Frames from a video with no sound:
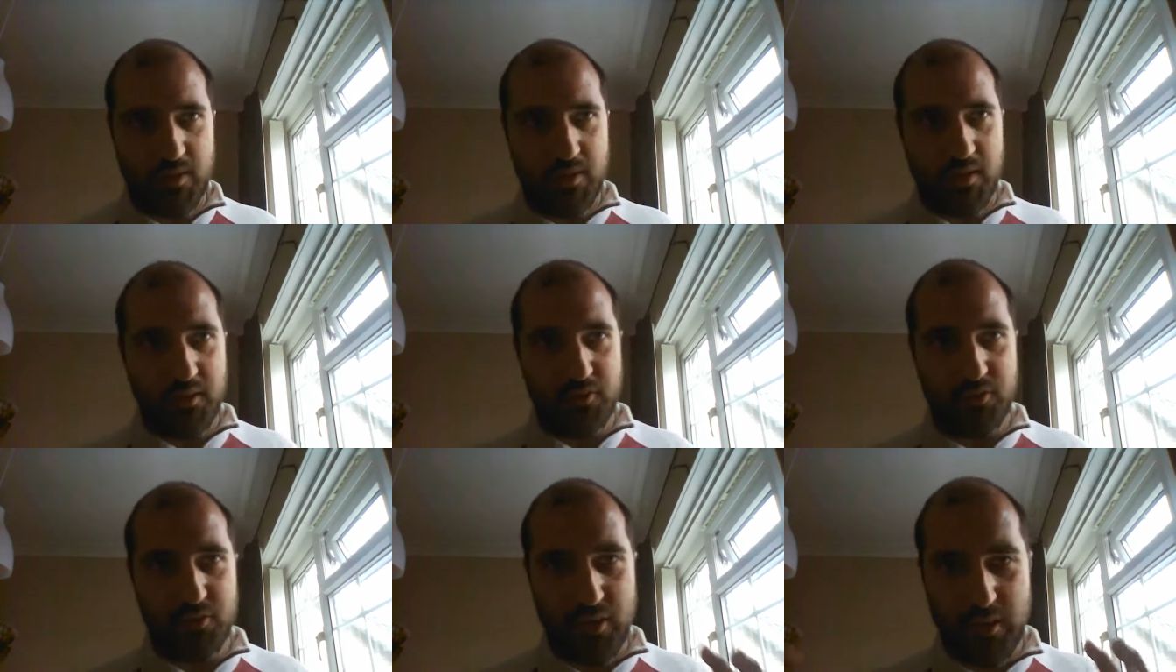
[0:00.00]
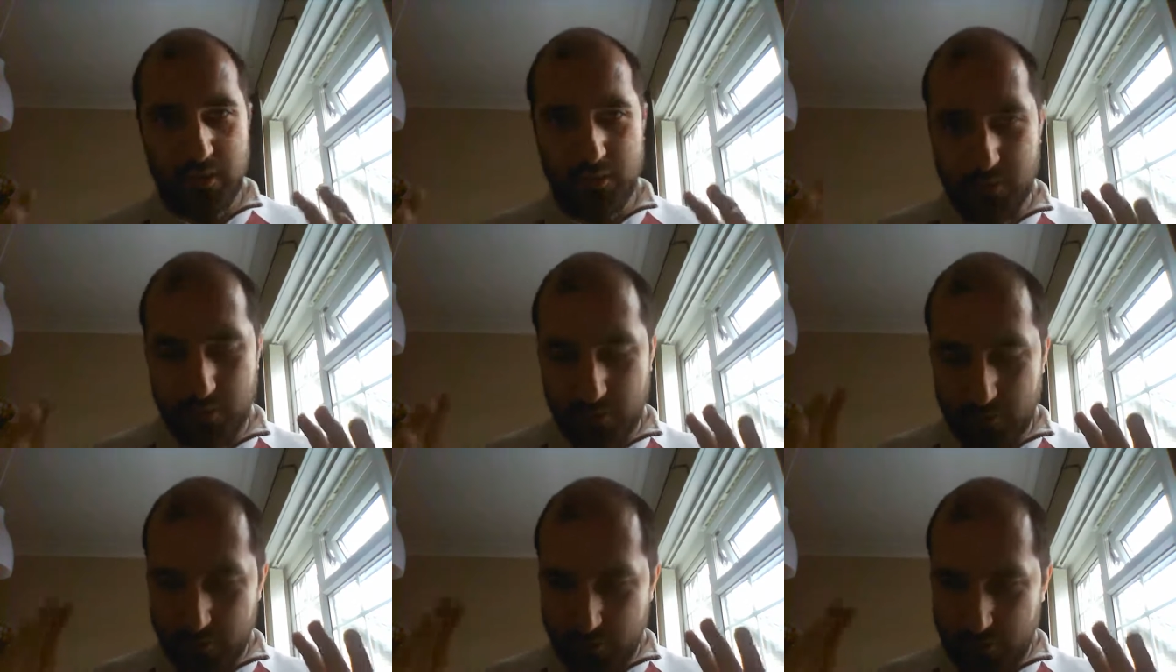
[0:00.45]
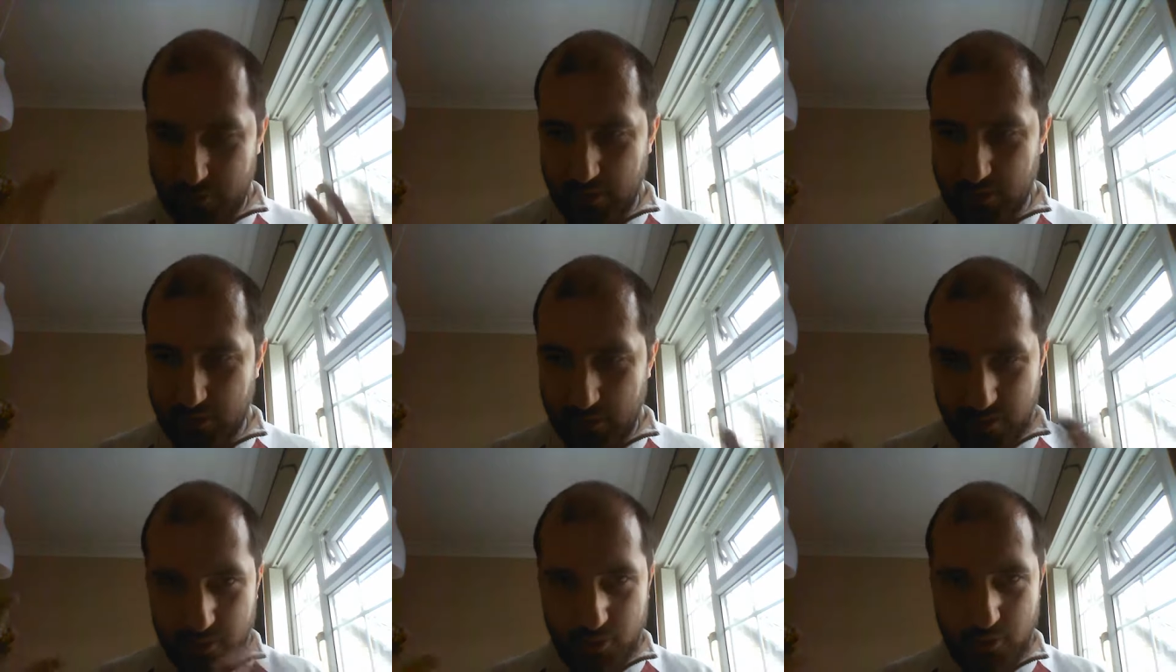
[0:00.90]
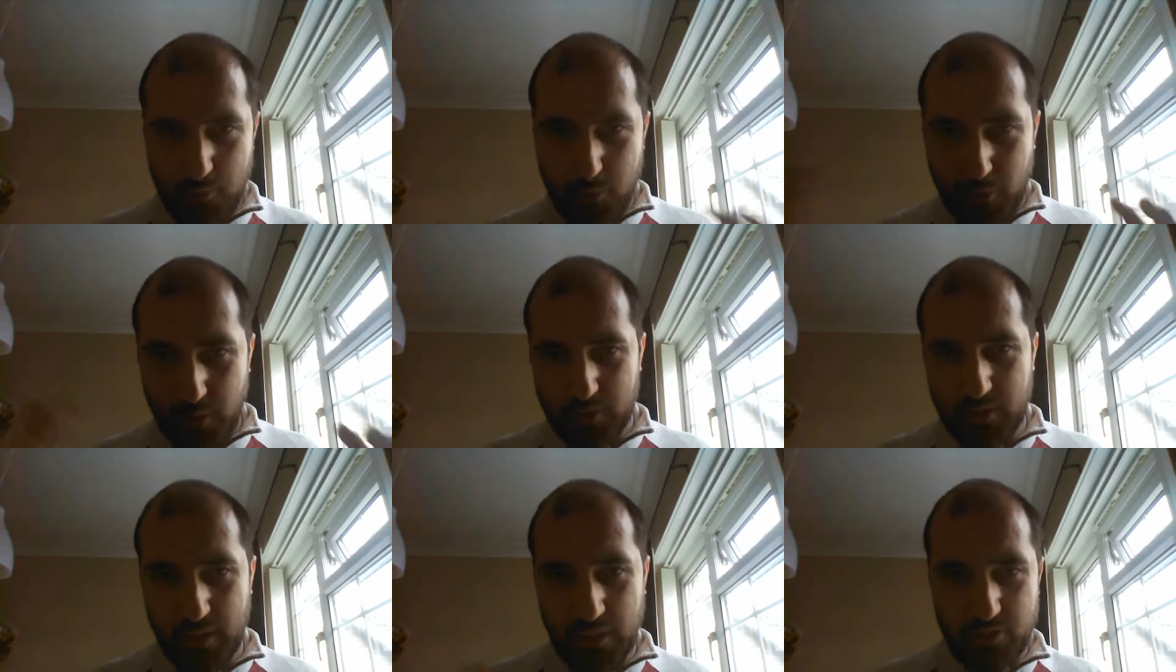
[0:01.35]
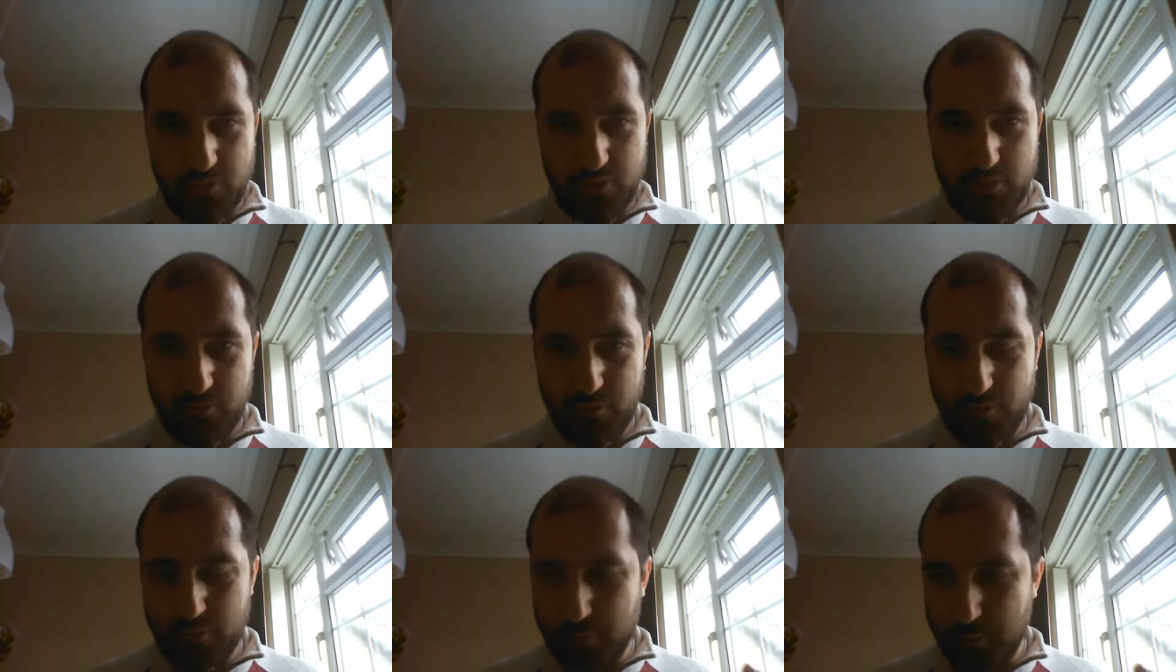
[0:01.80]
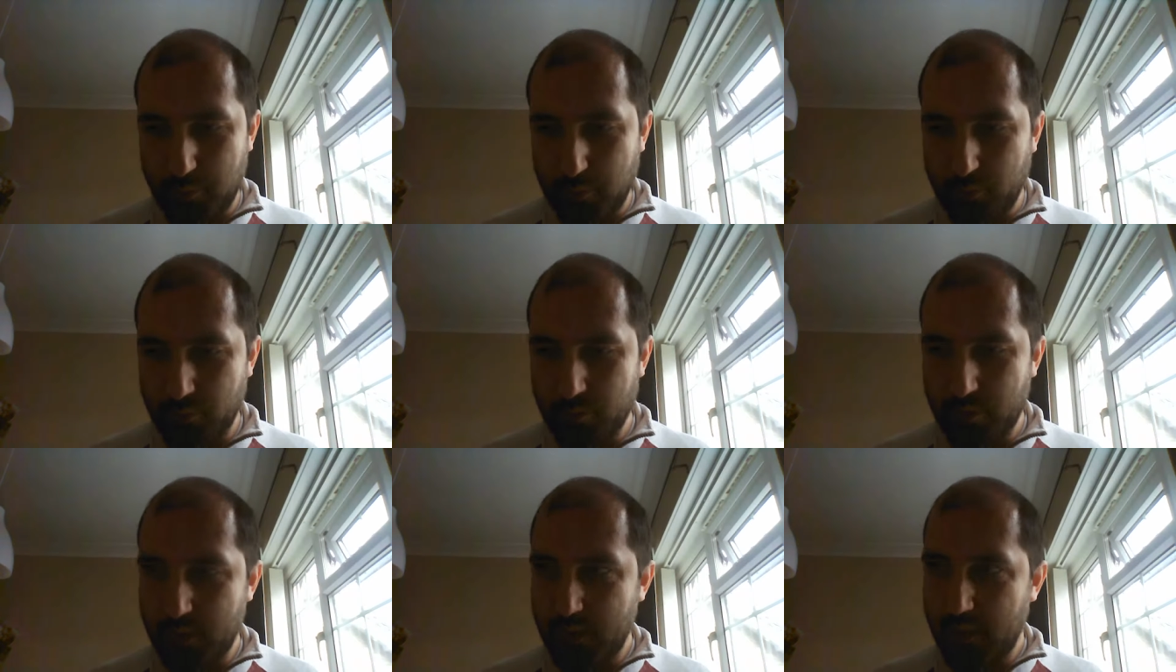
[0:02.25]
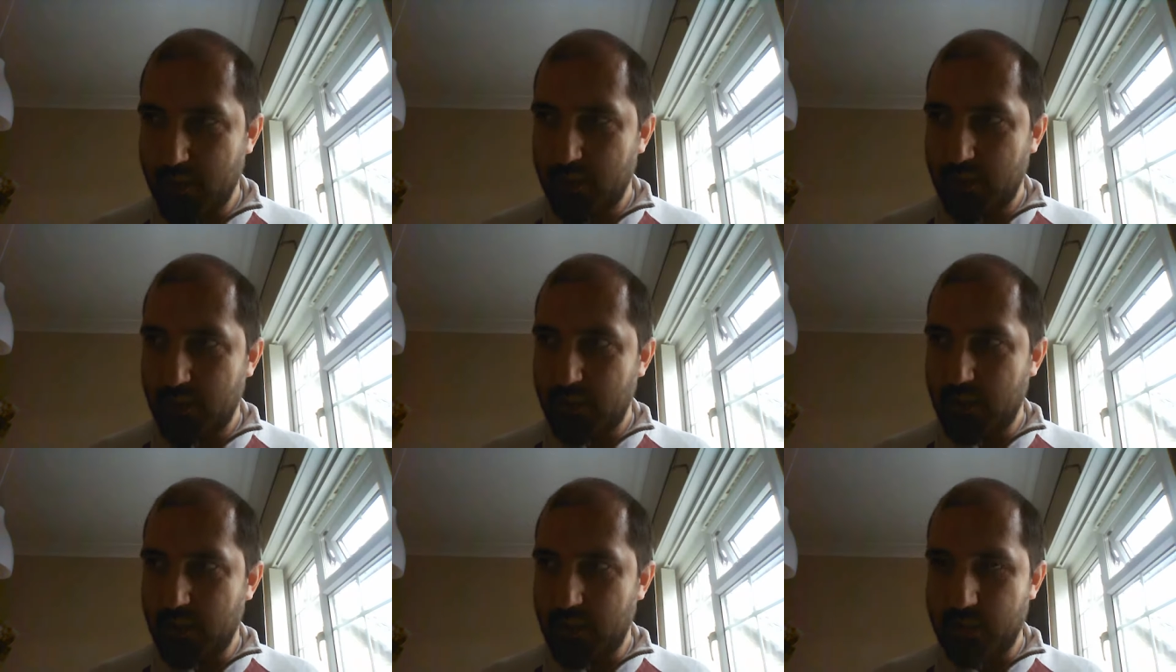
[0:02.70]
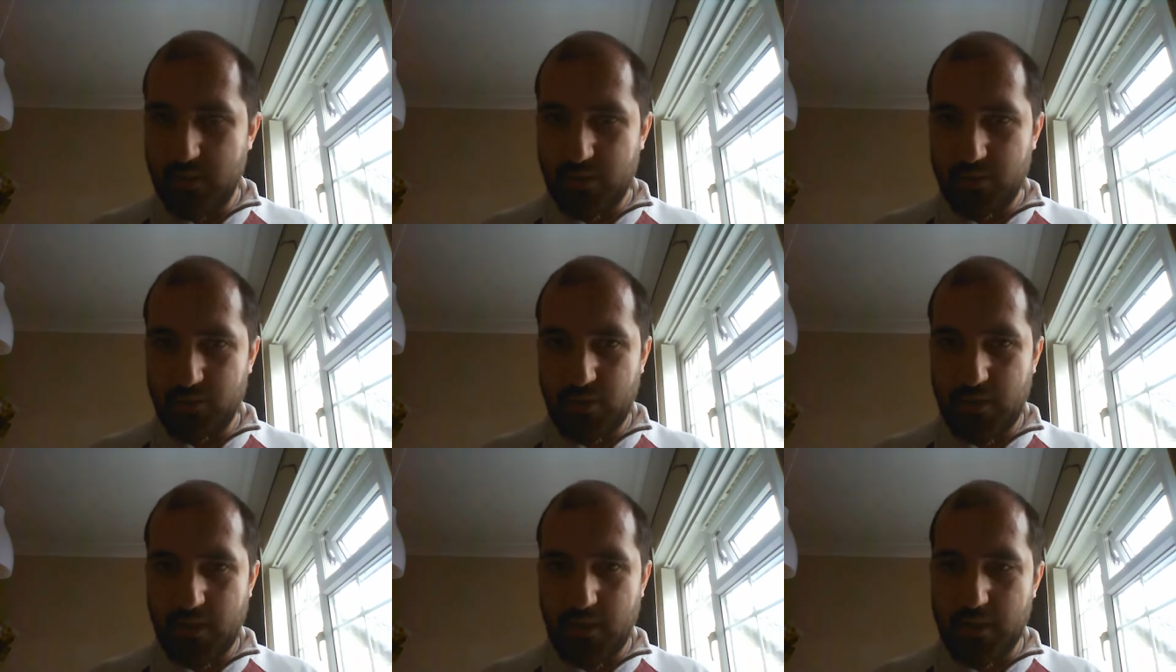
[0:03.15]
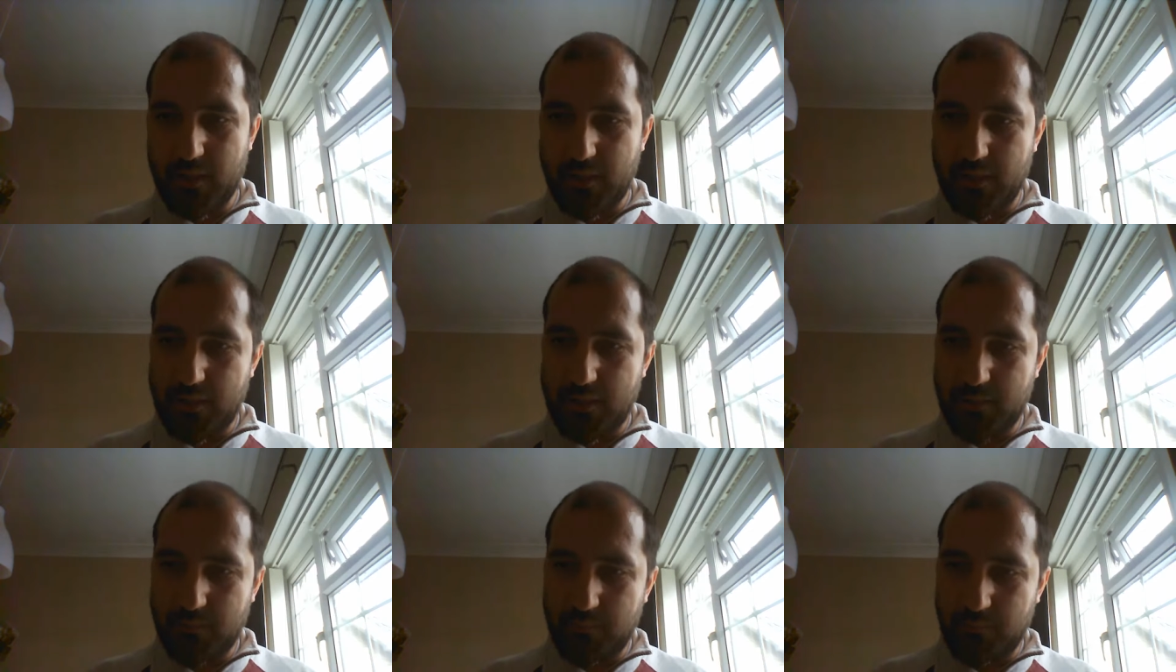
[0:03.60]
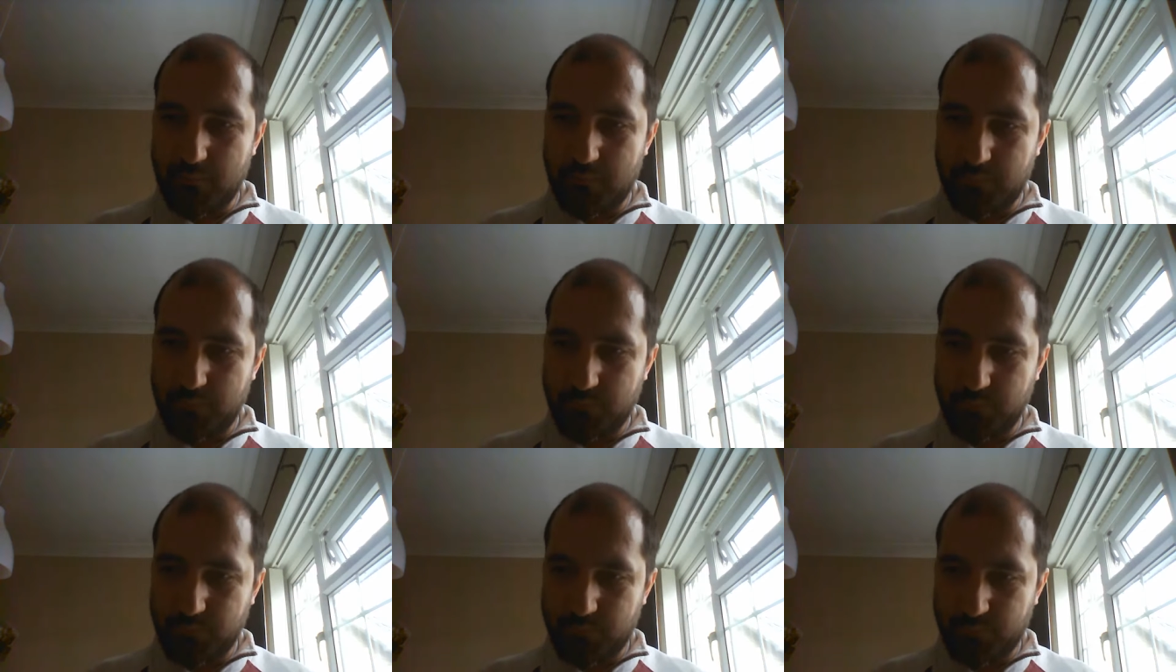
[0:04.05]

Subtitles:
As I say, Italy is the number one nation for football and things like that.